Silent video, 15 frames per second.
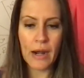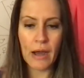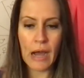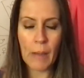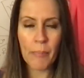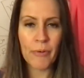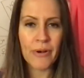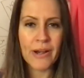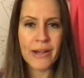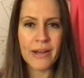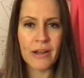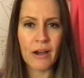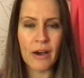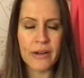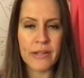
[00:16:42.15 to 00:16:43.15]
operating
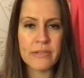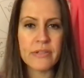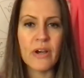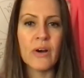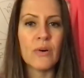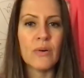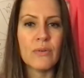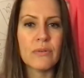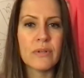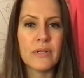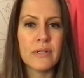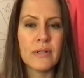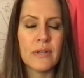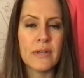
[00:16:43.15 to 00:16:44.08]
on its own.